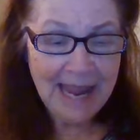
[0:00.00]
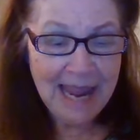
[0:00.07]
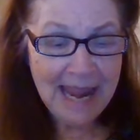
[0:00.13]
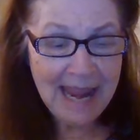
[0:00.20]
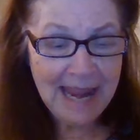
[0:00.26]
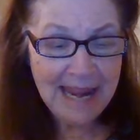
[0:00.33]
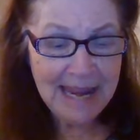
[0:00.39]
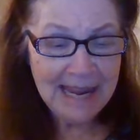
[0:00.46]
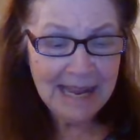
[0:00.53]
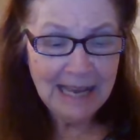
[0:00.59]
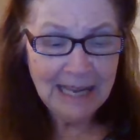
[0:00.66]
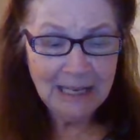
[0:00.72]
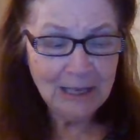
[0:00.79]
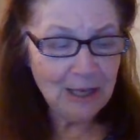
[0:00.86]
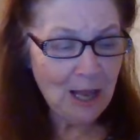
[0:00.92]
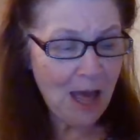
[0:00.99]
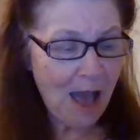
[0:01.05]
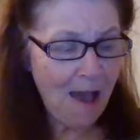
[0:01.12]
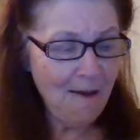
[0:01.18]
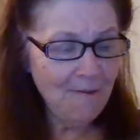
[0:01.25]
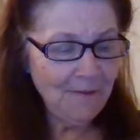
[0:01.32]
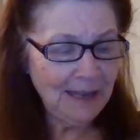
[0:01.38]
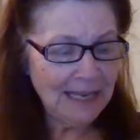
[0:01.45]
He,
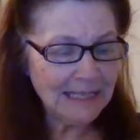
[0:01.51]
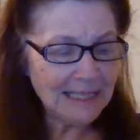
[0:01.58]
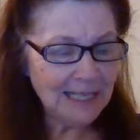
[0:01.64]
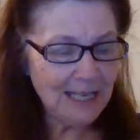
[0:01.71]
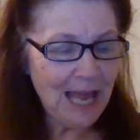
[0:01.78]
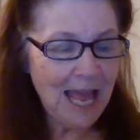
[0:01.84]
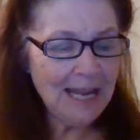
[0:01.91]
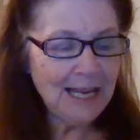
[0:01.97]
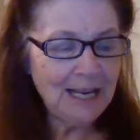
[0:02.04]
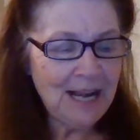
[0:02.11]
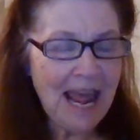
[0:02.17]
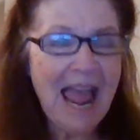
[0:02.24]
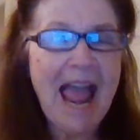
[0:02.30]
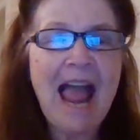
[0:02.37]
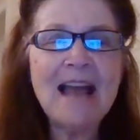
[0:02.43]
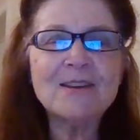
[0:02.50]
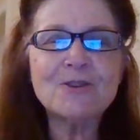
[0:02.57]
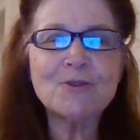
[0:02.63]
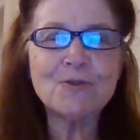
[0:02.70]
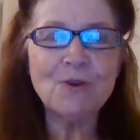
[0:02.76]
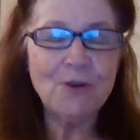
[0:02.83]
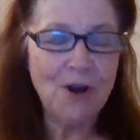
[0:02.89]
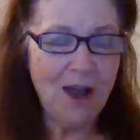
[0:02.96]
love, is like an
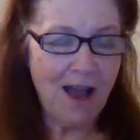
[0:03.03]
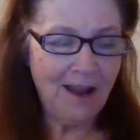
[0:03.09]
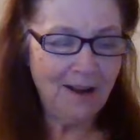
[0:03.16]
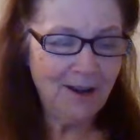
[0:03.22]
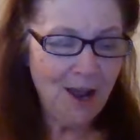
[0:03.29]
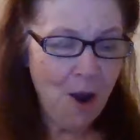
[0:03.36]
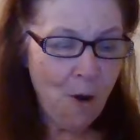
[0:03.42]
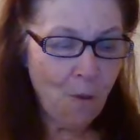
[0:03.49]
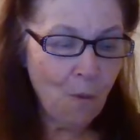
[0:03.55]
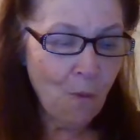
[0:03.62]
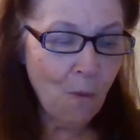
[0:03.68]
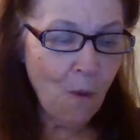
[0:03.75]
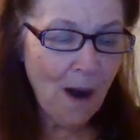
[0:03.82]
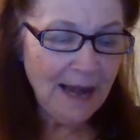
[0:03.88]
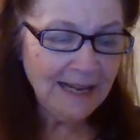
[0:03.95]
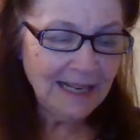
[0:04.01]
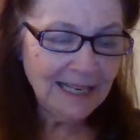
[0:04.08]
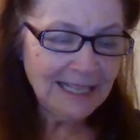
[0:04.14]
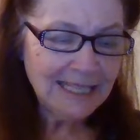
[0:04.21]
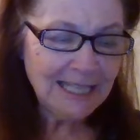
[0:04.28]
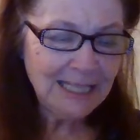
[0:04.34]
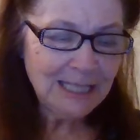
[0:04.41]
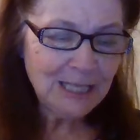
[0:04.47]
astronaut,
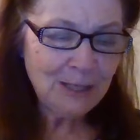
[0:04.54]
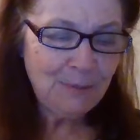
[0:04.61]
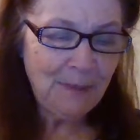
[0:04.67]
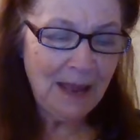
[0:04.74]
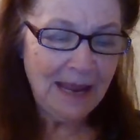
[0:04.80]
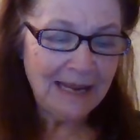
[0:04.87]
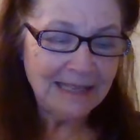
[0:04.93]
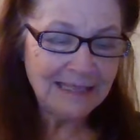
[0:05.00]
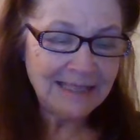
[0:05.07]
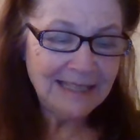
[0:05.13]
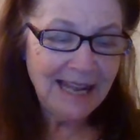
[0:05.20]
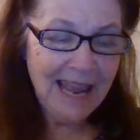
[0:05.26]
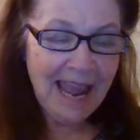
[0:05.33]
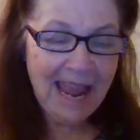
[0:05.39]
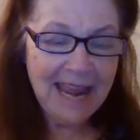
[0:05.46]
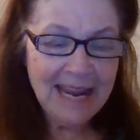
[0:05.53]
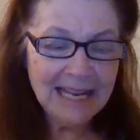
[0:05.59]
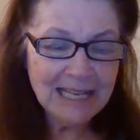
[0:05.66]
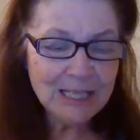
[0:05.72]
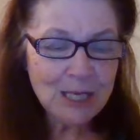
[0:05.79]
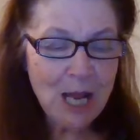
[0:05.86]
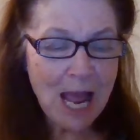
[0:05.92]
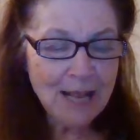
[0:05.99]
weightless in space. He
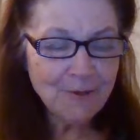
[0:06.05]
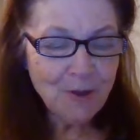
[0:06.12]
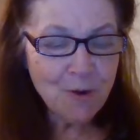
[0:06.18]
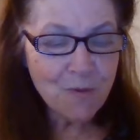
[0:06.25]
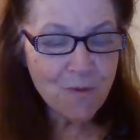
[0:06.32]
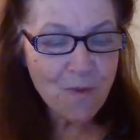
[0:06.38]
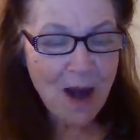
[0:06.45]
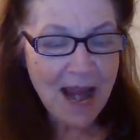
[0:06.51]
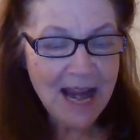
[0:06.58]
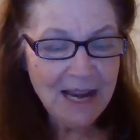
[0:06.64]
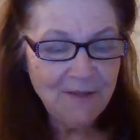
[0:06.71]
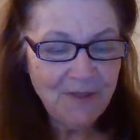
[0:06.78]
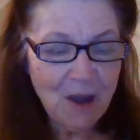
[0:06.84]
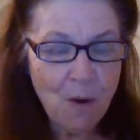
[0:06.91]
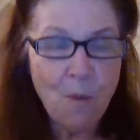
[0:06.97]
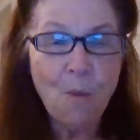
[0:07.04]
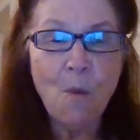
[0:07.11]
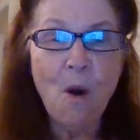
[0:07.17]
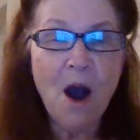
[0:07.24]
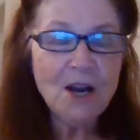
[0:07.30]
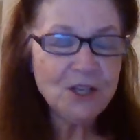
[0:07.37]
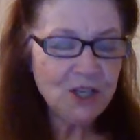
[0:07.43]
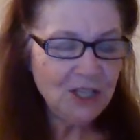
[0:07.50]
is like the rain that
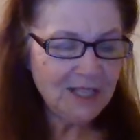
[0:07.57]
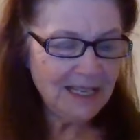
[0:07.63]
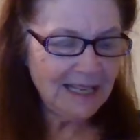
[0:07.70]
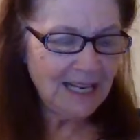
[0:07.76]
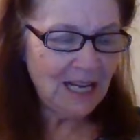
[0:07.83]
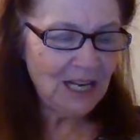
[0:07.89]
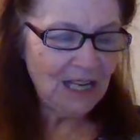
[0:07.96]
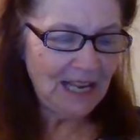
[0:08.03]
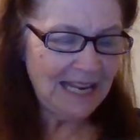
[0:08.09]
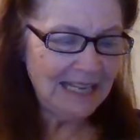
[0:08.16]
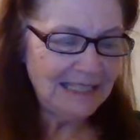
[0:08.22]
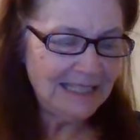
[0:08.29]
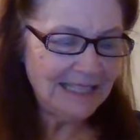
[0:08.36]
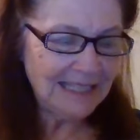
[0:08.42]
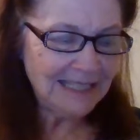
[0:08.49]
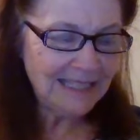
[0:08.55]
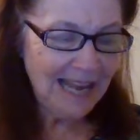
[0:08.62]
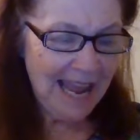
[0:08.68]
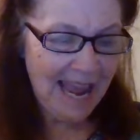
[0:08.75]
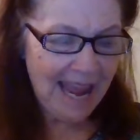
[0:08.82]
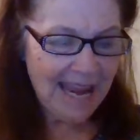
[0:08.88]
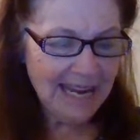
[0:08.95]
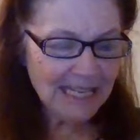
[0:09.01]
washes and cleanses.
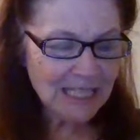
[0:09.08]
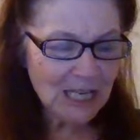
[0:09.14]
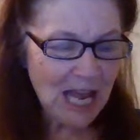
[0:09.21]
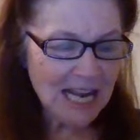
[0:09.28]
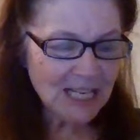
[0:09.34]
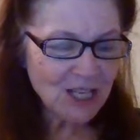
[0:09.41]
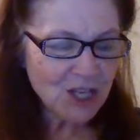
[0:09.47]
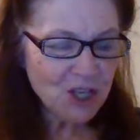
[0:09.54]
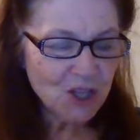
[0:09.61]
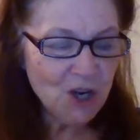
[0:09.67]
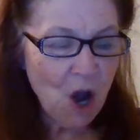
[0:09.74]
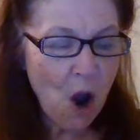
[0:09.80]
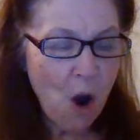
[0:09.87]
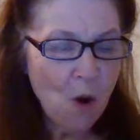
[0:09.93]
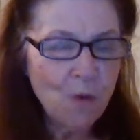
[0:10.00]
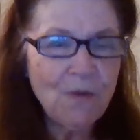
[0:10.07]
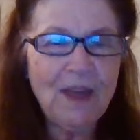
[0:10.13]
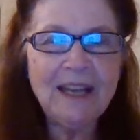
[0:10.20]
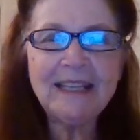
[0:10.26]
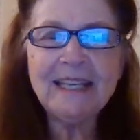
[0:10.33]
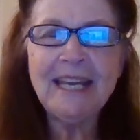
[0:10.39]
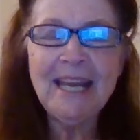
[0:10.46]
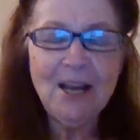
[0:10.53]
He is like snow
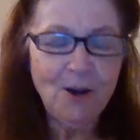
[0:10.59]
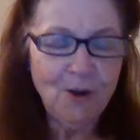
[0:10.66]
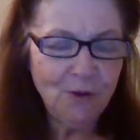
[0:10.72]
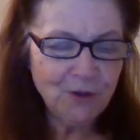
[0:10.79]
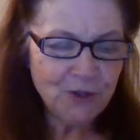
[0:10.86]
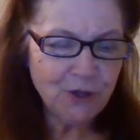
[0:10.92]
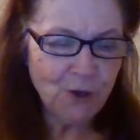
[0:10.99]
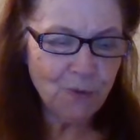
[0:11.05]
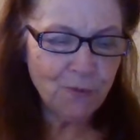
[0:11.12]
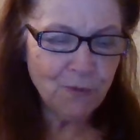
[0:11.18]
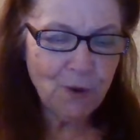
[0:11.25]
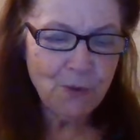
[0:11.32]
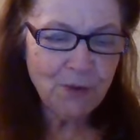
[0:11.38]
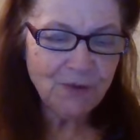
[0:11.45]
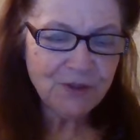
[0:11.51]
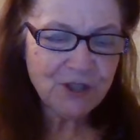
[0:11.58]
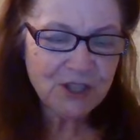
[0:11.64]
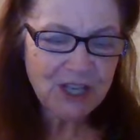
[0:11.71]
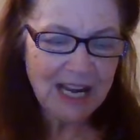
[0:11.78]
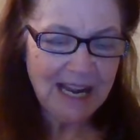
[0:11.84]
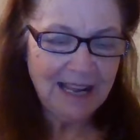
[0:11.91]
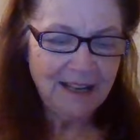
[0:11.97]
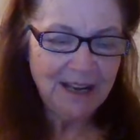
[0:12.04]
that kills the root of
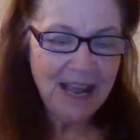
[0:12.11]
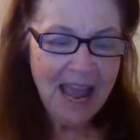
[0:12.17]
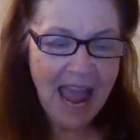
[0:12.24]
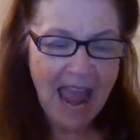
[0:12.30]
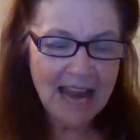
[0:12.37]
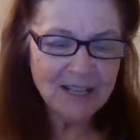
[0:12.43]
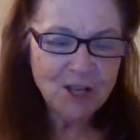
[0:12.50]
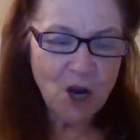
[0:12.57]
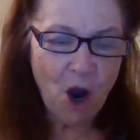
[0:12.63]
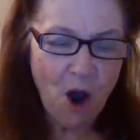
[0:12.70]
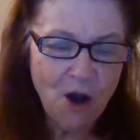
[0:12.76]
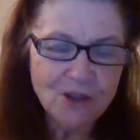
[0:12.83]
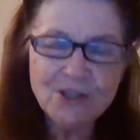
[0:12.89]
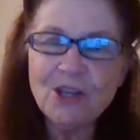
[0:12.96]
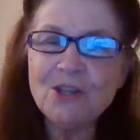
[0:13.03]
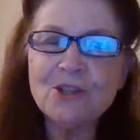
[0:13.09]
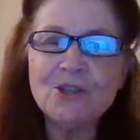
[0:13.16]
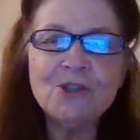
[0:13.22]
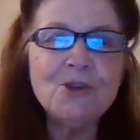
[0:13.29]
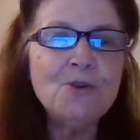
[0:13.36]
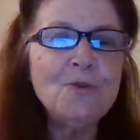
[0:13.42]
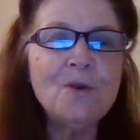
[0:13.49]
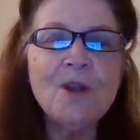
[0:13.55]
sin and causes
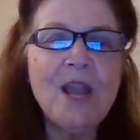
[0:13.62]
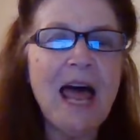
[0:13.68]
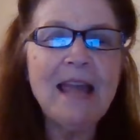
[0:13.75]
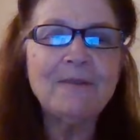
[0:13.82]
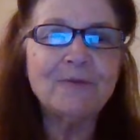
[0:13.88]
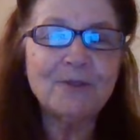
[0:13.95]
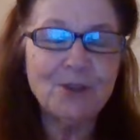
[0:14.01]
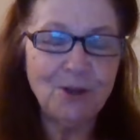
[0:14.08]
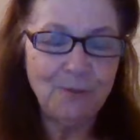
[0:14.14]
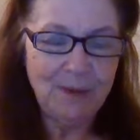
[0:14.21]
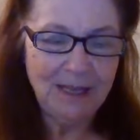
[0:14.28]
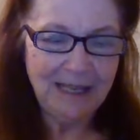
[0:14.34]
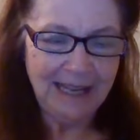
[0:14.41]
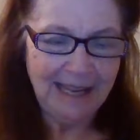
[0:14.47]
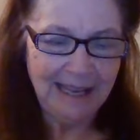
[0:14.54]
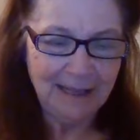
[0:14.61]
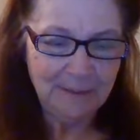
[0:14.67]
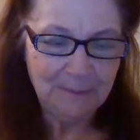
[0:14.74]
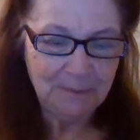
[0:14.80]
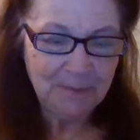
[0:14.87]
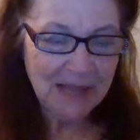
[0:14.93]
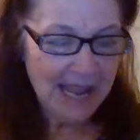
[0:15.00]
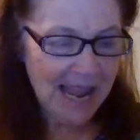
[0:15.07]
new life to
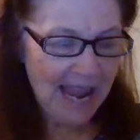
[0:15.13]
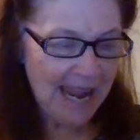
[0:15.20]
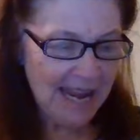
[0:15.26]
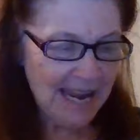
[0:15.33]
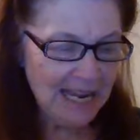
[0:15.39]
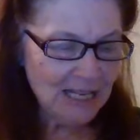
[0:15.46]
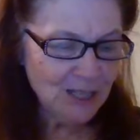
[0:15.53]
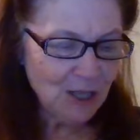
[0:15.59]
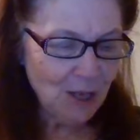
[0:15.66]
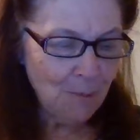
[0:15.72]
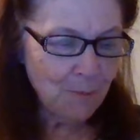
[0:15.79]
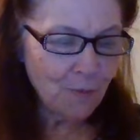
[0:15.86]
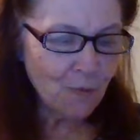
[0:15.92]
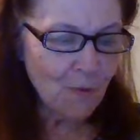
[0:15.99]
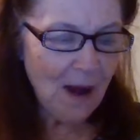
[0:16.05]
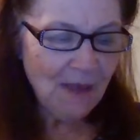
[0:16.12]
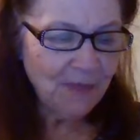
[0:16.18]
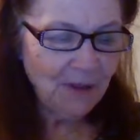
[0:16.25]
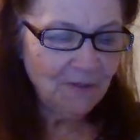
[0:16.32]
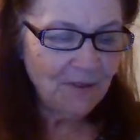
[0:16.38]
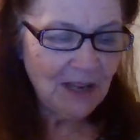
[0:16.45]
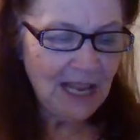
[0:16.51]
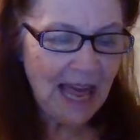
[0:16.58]
begin. He is the breath
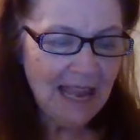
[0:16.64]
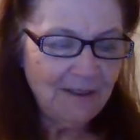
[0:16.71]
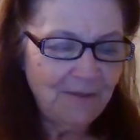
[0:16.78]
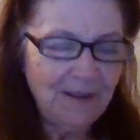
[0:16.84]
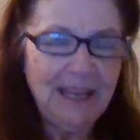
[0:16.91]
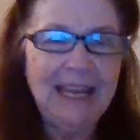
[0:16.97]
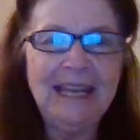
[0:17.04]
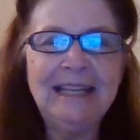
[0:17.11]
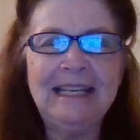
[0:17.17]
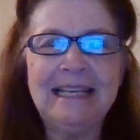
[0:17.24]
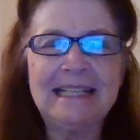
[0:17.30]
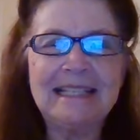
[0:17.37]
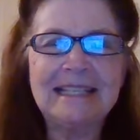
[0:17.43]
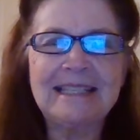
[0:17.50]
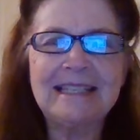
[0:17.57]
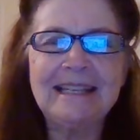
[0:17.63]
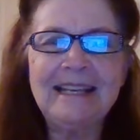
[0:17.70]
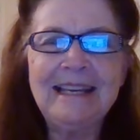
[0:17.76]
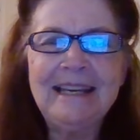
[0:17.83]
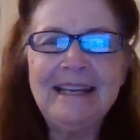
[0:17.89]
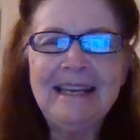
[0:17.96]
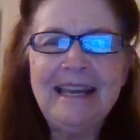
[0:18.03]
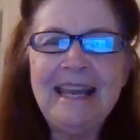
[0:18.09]
of life in us.
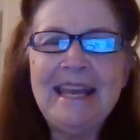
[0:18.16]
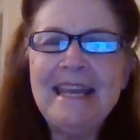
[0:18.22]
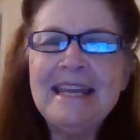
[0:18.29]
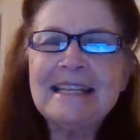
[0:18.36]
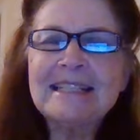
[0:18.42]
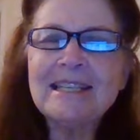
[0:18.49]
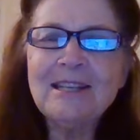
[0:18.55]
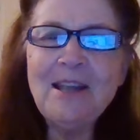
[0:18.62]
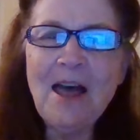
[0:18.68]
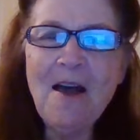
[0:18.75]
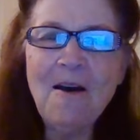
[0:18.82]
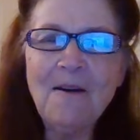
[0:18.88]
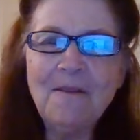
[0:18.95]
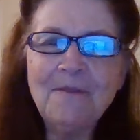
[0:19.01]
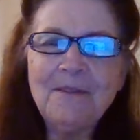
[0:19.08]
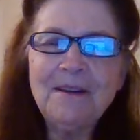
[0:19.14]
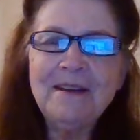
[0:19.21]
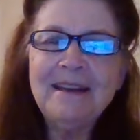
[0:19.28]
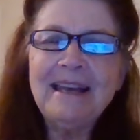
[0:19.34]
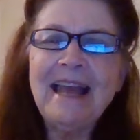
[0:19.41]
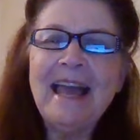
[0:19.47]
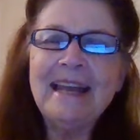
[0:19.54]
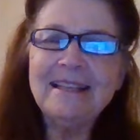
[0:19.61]
He is love,
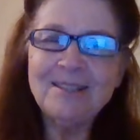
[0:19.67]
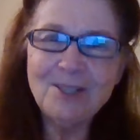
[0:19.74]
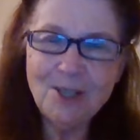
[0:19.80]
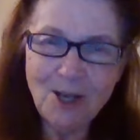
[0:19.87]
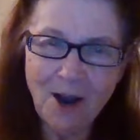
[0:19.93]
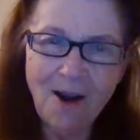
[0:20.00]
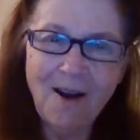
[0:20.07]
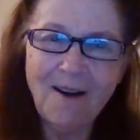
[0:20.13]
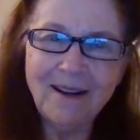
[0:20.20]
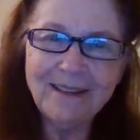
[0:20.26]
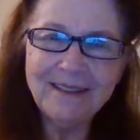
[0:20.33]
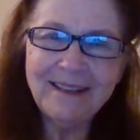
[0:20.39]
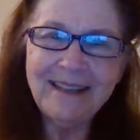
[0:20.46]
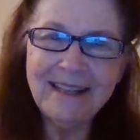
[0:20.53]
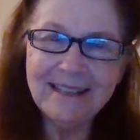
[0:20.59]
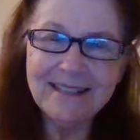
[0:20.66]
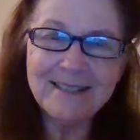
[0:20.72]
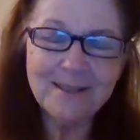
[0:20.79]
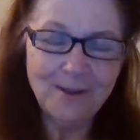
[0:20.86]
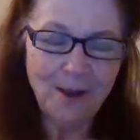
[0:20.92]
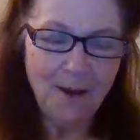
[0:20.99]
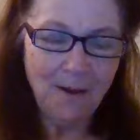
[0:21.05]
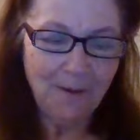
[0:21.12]
and God is
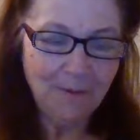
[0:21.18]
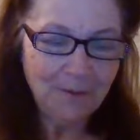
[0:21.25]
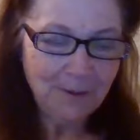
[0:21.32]
love.